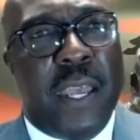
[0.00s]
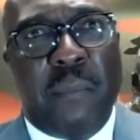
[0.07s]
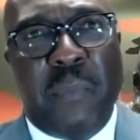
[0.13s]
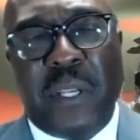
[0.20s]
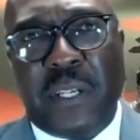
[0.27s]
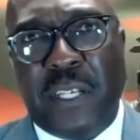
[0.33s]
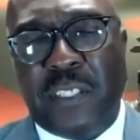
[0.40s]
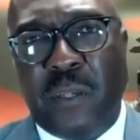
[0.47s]

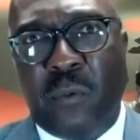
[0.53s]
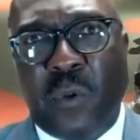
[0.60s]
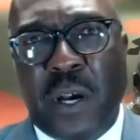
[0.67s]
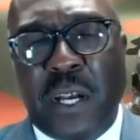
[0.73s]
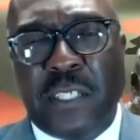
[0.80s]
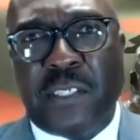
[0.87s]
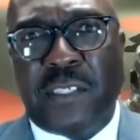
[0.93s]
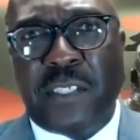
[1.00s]
because it
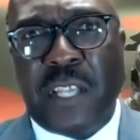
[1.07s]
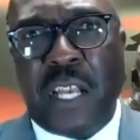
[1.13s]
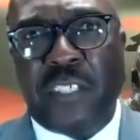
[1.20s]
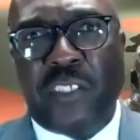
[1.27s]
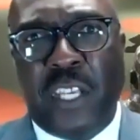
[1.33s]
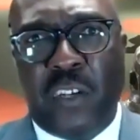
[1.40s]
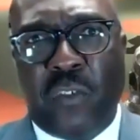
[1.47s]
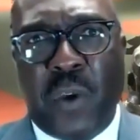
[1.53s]
was such
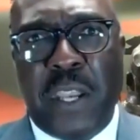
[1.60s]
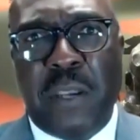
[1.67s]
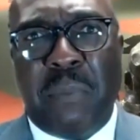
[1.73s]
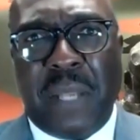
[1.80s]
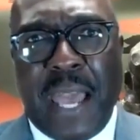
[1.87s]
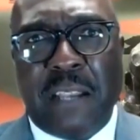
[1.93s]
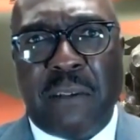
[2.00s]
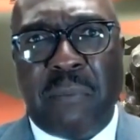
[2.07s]
a great
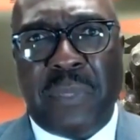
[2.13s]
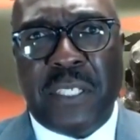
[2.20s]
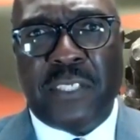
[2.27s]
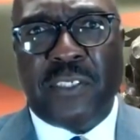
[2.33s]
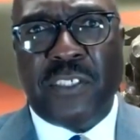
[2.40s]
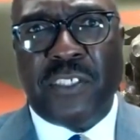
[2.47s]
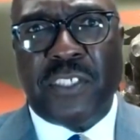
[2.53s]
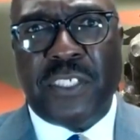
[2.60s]
Black
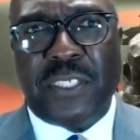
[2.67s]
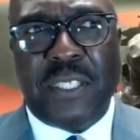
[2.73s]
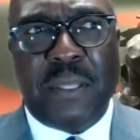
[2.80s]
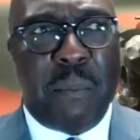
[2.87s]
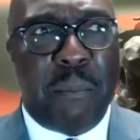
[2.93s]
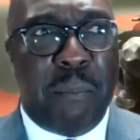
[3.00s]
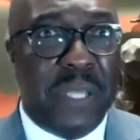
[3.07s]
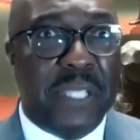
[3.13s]
business
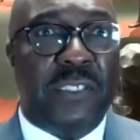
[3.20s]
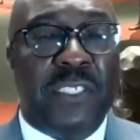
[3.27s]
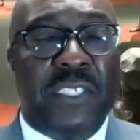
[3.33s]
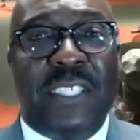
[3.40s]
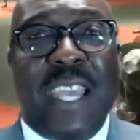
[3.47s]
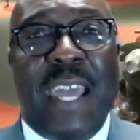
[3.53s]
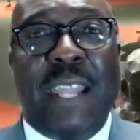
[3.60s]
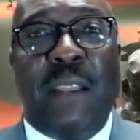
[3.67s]

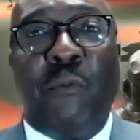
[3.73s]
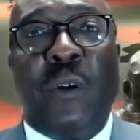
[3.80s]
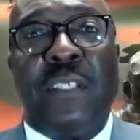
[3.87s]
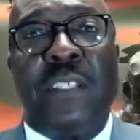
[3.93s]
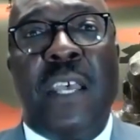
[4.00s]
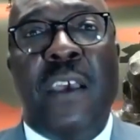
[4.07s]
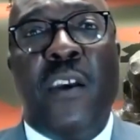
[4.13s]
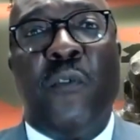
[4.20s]
that it was
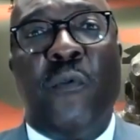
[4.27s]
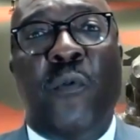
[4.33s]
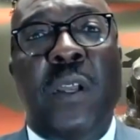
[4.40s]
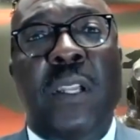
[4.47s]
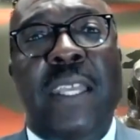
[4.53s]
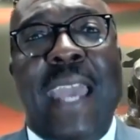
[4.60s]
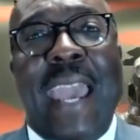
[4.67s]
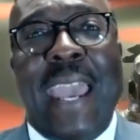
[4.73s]

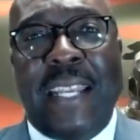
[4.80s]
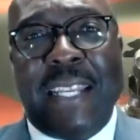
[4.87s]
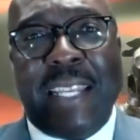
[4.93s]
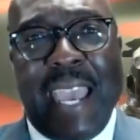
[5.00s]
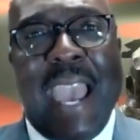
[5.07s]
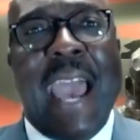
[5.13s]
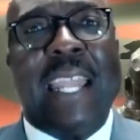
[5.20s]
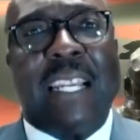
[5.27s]
really a
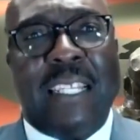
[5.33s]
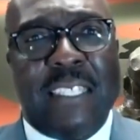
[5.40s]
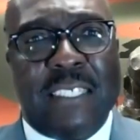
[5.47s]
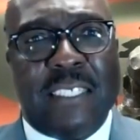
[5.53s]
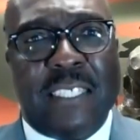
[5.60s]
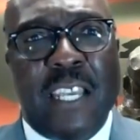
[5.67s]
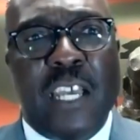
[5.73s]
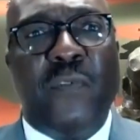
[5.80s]
catalyst
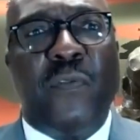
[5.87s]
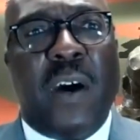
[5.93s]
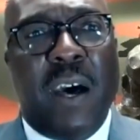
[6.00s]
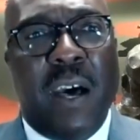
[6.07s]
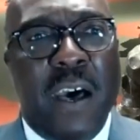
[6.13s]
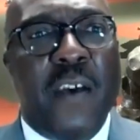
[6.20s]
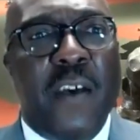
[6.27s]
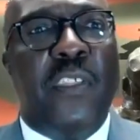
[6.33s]
for
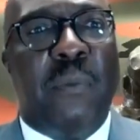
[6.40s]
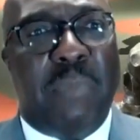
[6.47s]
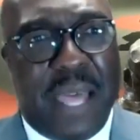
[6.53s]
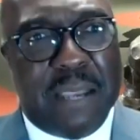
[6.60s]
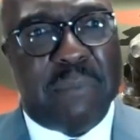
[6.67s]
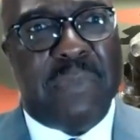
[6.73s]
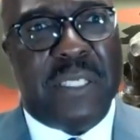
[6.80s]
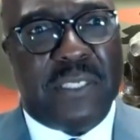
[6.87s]
other
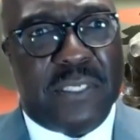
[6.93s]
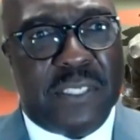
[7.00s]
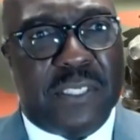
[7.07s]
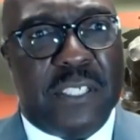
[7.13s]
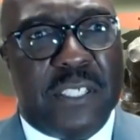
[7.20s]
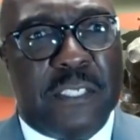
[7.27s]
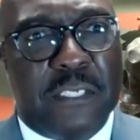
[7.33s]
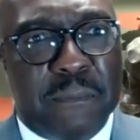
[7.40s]
Black businesses.